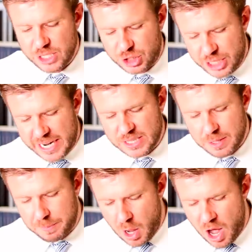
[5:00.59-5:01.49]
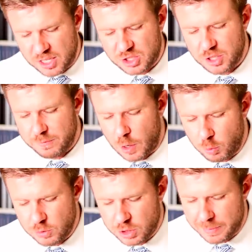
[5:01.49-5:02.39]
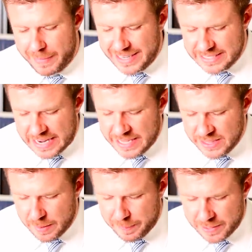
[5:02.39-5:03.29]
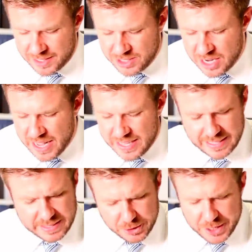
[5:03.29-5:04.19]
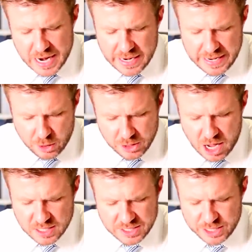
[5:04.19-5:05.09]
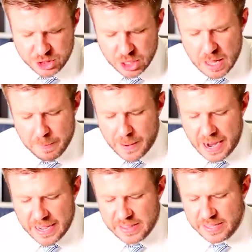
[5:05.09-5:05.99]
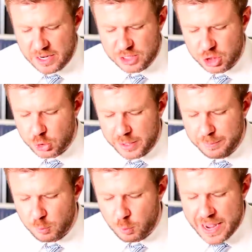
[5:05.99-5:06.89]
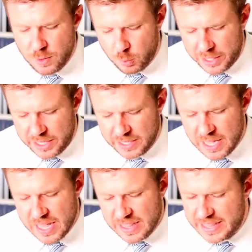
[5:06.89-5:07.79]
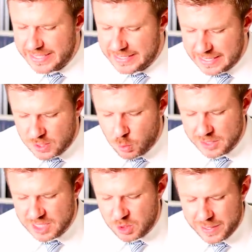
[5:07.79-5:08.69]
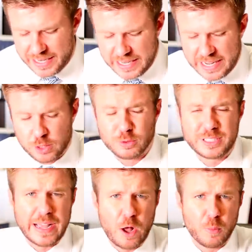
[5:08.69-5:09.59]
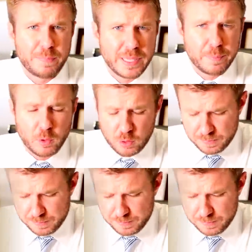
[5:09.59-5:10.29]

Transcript: check-the-box vote to maintain the appearance that they're not held hostage by their extreme right wing that doesn't want to spend a nickel to help people.